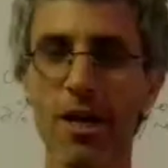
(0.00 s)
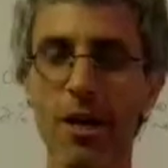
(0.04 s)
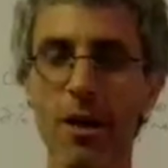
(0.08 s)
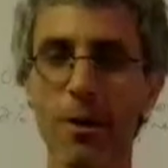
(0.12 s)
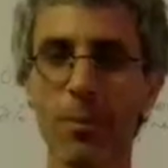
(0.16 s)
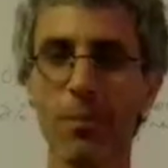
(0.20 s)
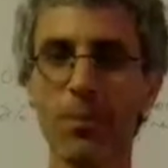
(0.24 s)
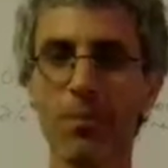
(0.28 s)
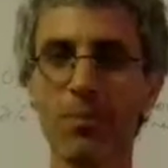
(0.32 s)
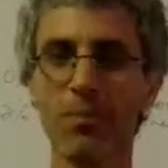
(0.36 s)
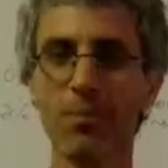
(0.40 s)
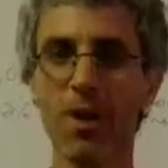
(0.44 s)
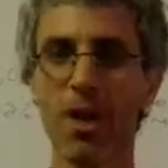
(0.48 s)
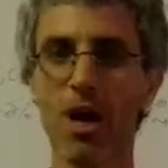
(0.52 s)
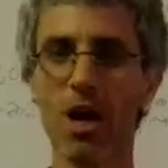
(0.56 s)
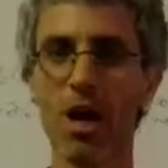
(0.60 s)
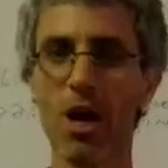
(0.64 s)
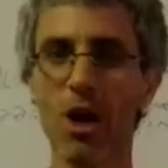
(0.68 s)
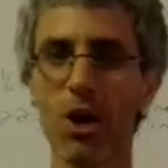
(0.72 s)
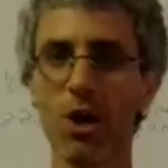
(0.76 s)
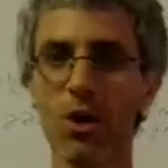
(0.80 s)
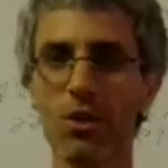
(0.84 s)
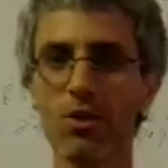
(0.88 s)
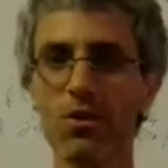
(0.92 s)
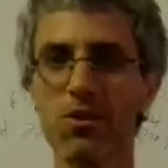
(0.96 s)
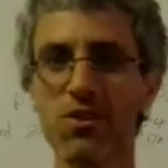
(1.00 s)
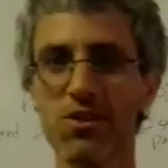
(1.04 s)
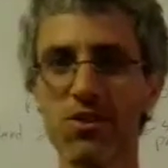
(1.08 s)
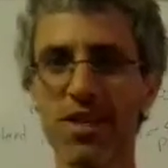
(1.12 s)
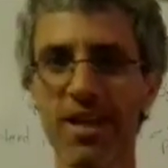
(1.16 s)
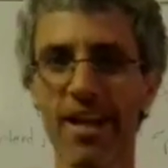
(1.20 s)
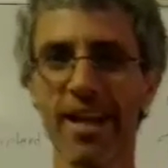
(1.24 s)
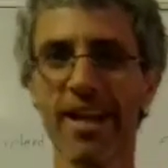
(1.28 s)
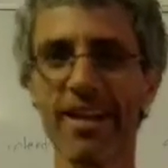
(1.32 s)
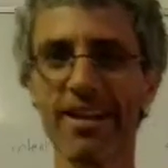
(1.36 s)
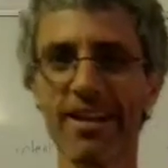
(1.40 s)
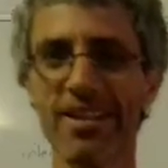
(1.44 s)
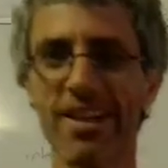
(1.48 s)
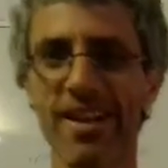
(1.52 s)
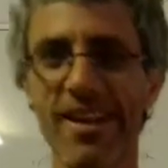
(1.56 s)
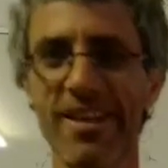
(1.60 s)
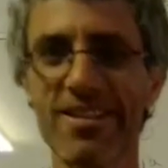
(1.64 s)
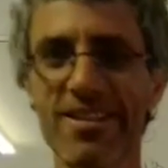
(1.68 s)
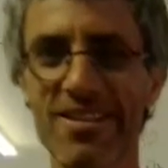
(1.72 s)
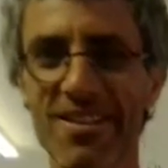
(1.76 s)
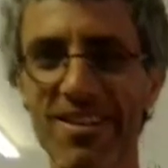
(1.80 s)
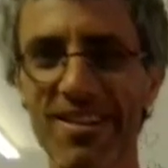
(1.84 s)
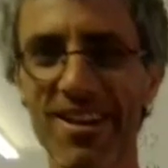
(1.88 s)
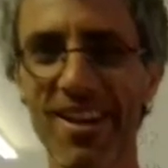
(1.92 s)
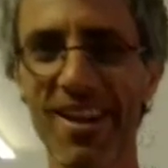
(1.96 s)
Um, our second
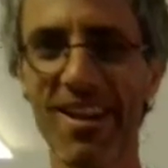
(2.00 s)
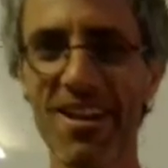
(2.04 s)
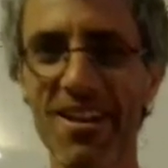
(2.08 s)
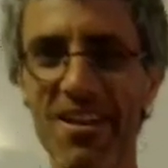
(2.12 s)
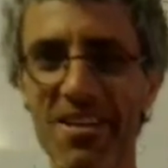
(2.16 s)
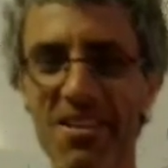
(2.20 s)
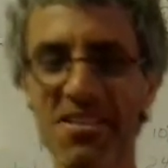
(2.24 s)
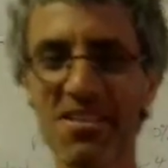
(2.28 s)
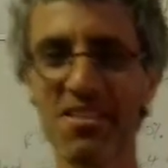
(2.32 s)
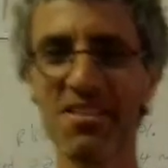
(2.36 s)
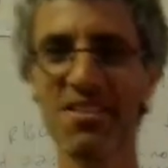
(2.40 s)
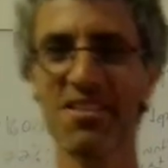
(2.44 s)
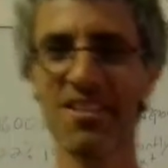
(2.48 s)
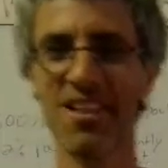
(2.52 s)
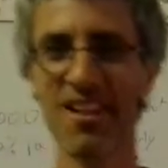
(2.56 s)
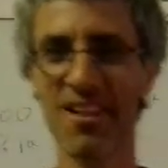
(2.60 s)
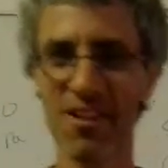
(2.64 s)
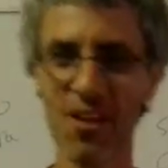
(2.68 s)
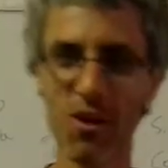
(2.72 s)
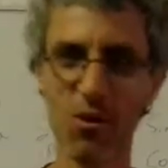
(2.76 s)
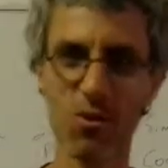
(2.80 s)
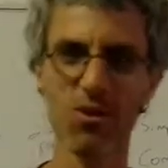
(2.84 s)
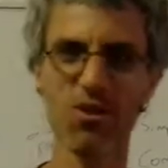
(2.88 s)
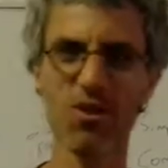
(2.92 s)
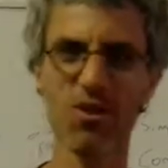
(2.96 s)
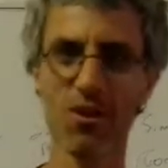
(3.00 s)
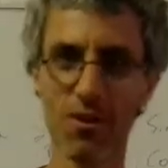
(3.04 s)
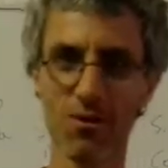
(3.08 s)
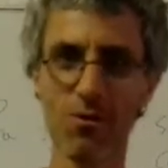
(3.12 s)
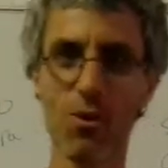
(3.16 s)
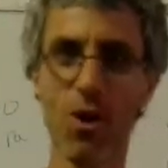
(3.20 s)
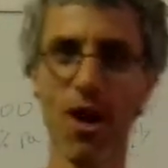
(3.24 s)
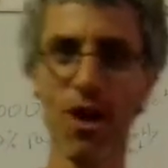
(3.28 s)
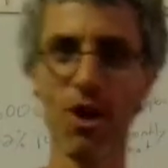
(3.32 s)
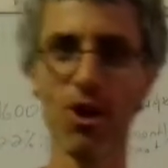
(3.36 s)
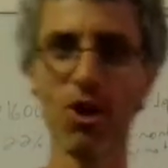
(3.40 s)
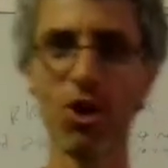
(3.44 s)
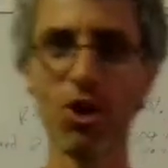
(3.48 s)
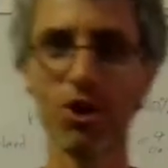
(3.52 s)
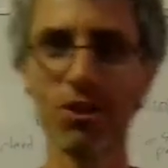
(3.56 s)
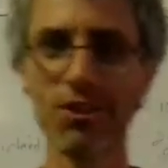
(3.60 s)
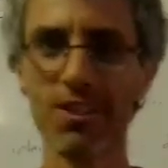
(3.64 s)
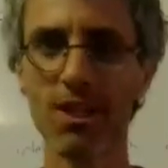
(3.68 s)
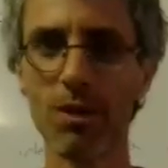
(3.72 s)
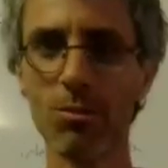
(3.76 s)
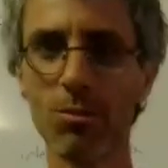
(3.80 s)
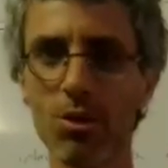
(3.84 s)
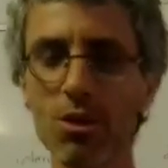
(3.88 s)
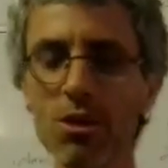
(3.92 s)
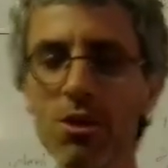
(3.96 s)
lesson, I guess, and that was a quite a long
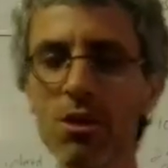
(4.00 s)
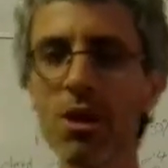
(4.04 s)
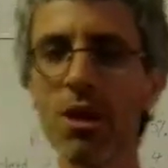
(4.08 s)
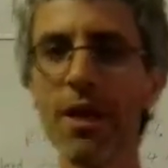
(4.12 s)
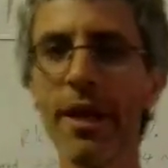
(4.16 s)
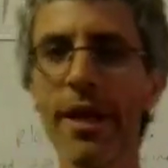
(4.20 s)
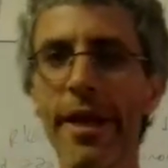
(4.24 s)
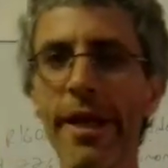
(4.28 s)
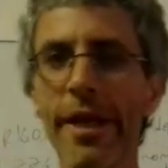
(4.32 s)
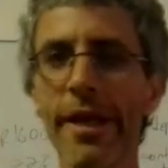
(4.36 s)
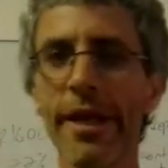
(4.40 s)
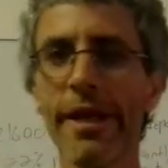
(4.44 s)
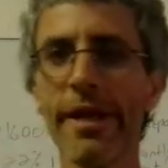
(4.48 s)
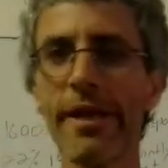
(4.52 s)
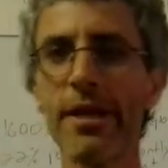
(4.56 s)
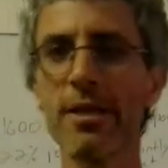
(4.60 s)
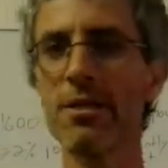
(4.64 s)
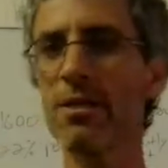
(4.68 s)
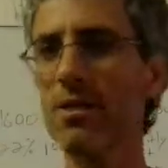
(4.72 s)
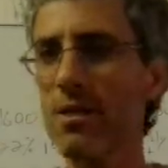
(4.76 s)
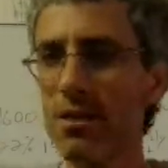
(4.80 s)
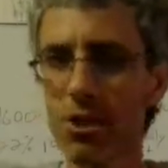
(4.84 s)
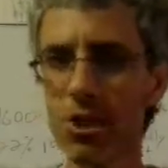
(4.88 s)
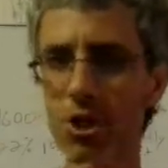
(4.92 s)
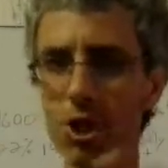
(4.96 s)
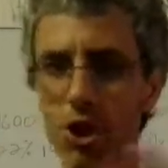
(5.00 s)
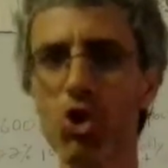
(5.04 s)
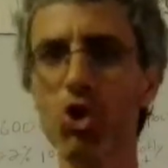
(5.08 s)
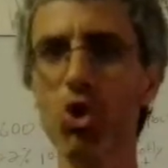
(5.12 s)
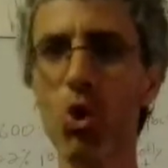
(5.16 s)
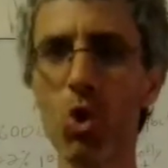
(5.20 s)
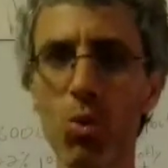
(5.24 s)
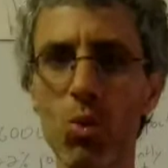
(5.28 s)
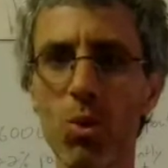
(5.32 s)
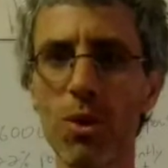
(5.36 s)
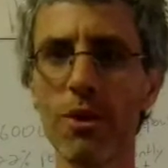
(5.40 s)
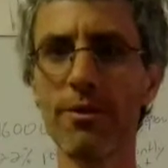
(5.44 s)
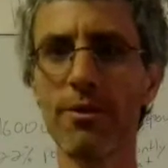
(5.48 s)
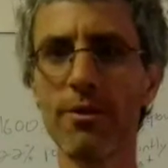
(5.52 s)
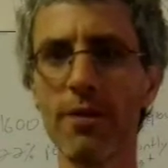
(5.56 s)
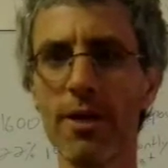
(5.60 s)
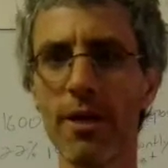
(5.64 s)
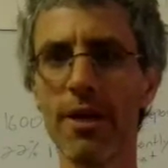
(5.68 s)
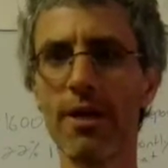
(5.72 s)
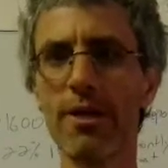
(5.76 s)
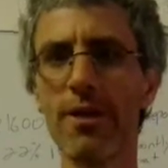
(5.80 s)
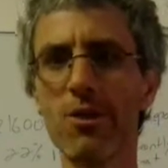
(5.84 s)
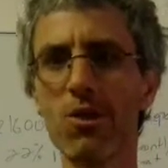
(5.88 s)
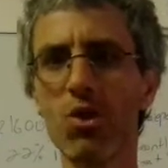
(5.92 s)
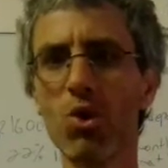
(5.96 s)
double, is a short one,
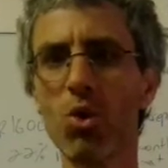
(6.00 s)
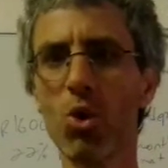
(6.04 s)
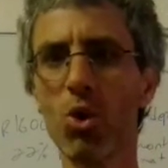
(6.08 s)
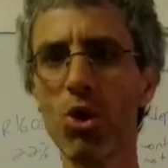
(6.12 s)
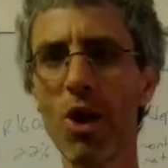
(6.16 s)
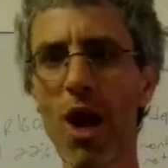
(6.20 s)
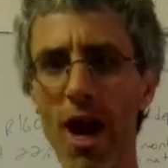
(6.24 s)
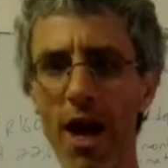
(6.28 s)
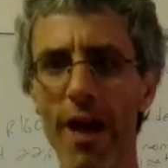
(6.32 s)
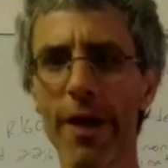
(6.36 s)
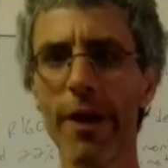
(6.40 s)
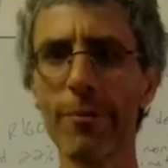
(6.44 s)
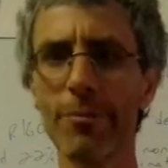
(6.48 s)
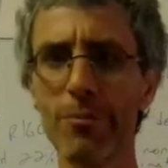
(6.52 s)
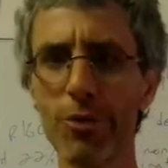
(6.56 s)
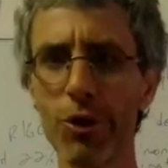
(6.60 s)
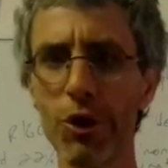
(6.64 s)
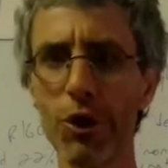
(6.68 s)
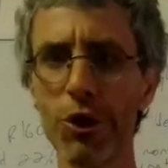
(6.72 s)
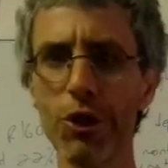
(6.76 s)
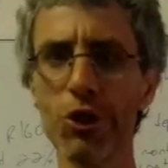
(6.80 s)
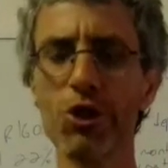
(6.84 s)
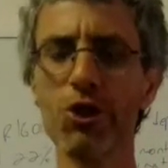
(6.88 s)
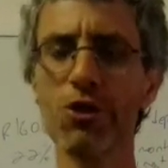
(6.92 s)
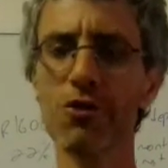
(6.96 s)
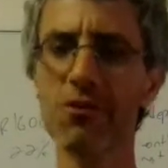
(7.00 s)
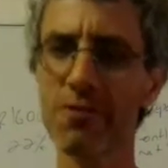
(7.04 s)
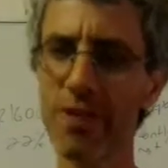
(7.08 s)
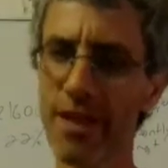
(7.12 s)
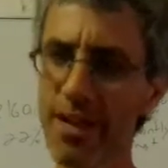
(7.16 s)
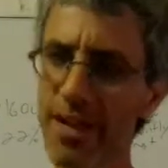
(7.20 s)
and it's called Hire Purchase.